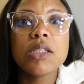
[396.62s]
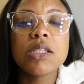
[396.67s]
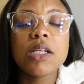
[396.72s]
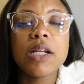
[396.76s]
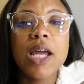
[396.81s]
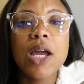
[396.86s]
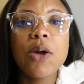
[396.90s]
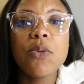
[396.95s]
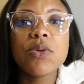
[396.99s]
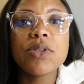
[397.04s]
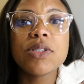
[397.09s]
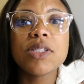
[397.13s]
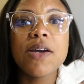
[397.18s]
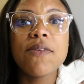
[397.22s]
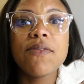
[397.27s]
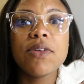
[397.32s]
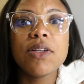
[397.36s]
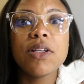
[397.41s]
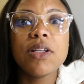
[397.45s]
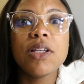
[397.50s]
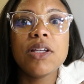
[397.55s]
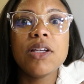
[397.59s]
tonight was
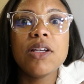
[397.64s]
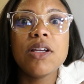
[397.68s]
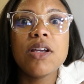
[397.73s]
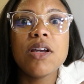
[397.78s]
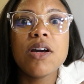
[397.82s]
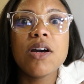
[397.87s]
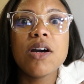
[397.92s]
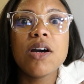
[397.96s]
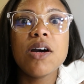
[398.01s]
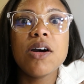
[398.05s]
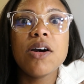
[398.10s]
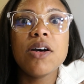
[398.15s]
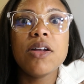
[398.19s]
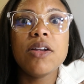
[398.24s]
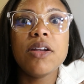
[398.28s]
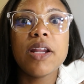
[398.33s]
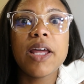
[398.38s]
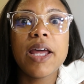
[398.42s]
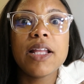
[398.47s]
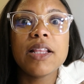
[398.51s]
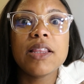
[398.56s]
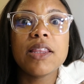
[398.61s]
definitely a
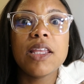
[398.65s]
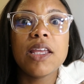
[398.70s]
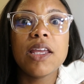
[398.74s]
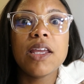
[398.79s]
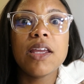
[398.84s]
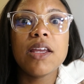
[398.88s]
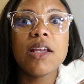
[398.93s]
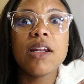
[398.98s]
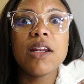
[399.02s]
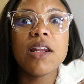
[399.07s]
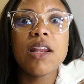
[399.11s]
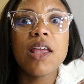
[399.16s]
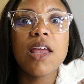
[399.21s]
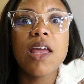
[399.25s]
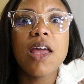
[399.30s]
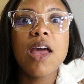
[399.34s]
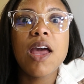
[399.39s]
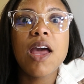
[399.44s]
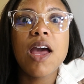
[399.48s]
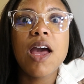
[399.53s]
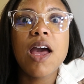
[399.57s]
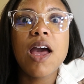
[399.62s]
night it's that
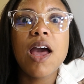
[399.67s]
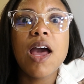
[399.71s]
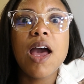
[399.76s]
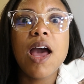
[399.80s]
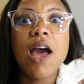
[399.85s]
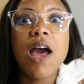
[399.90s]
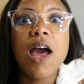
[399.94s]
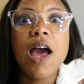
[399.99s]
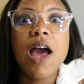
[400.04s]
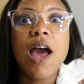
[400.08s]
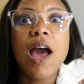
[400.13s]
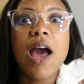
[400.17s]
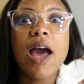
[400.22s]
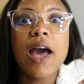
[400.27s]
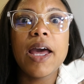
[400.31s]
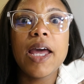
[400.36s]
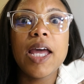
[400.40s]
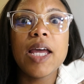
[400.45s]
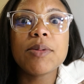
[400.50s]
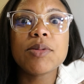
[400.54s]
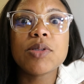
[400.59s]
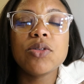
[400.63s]
hours.
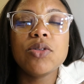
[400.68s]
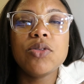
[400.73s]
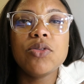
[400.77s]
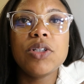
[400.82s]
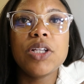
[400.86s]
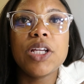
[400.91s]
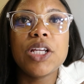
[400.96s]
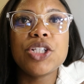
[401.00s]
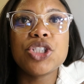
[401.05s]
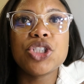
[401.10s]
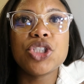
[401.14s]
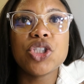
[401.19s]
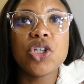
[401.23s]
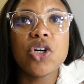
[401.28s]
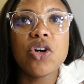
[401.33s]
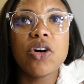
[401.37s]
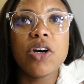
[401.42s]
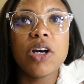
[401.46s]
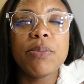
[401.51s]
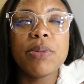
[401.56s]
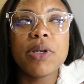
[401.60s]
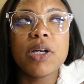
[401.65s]
I absolutely
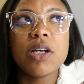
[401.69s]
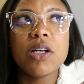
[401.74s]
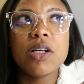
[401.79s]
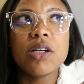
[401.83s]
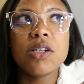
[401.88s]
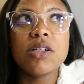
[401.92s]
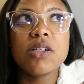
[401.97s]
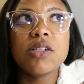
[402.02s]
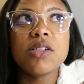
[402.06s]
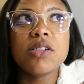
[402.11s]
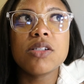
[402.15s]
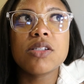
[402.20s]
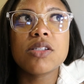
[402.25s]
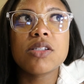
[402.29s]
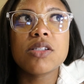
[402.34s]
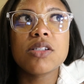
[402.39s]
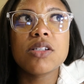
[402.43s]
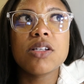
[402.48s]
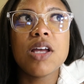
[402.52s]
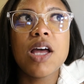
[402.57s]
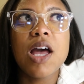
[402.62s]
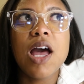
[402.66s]
enjoyed because
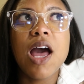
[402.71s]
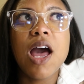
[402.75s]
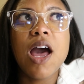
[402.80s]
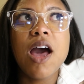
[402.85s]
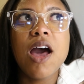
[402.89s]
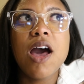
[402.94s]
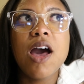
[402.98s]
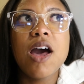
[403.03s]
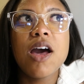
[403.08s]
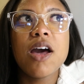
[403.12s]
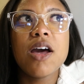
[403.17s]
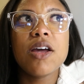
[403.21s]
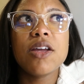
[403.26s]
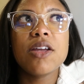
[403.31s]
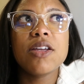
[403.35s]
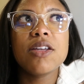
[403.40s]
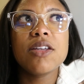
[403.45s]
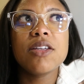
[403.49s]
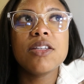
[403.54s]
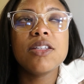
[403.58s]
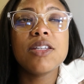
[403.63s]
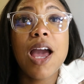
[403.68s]

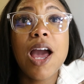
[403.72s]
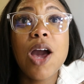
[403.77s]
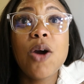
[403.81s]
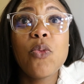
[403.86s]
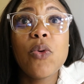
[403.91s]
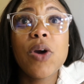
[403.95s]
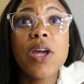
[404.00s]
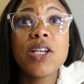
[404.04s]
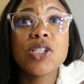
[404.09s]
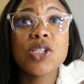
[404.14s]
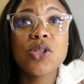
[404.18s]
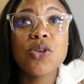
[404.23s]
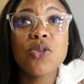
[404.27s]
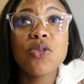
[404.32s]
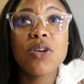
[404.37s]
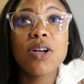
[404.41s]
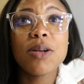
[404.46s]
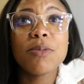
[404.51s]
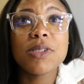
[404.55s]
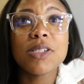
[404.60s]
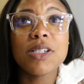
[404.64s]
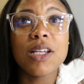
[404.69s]
Yahweh
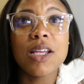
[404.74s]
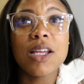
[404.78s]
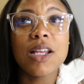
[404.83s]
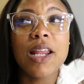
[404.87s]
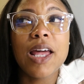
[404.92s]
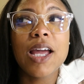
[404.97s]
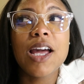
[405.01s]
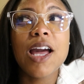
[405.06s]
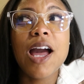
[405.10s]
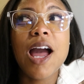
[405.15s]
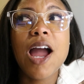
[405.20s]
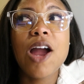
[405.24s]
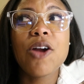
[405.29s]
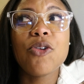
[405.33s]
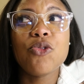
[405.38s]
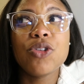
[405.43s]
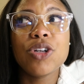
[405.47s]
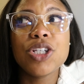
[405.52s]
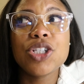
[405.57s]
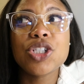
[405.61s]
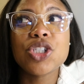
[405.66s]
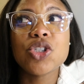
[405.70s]
showed up today. Like God
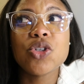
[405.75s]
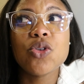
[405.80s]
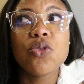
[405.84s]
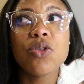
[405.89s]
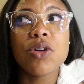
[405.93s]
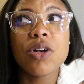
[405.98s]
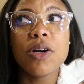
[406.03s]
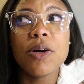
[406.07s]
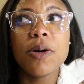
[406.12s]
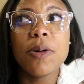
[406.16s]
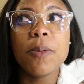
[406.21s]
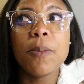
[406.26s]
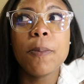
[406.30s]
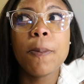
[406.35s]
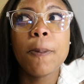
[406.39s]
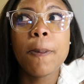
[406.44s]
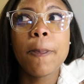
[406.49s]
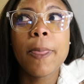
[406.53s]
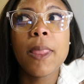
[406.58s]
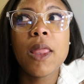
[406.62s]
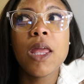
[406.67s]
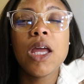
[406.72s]
really showed up.
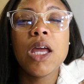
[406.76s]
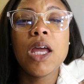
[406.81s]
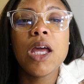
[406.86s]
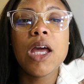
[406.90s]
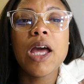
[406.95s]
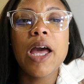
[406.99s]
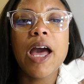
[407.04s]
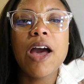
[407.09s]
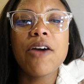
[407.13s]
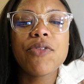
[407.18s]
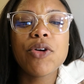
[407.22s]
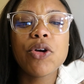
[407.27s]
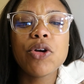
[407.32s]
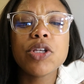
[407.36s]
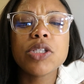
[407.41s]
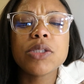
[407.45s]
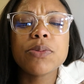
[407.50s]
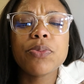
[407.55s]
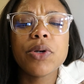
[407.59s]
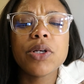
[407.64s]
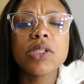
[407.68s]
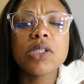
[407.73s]
I felt
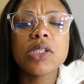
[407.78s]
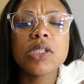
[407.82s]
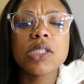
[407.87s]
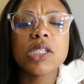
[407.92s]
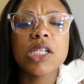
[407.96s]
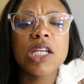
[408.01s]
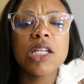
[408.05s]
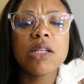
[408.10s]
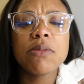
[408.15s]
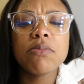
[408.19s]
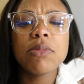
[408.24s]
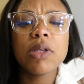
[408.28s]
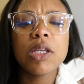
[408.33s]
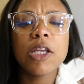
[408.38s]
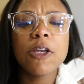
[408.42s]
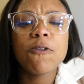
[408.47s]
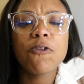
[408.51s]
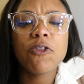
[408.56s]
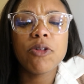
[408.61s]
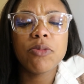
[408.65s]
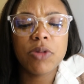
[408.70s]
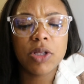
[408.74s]
his presence in
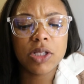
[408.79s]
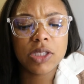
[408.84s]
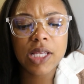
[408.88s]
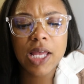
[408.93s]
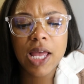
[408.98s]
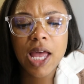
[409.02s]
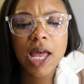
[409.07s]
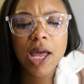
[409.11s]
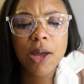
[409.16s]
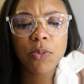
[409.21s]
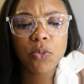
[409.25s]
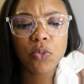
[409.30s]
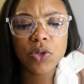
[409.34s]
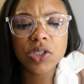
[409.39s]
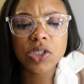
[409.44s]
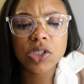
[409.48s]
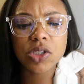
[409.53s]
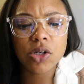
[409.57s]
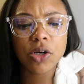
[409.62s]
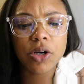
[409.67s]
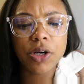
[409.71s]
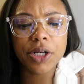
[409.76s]
me from the mm-hmm. time we
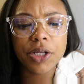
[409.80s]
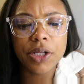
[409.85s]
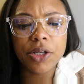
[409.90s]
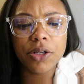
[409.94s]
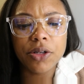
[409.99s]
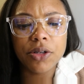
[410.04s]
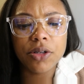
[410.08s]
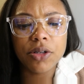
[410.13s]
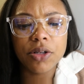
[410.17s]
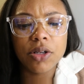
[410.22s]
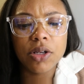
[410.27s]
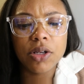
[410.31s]
started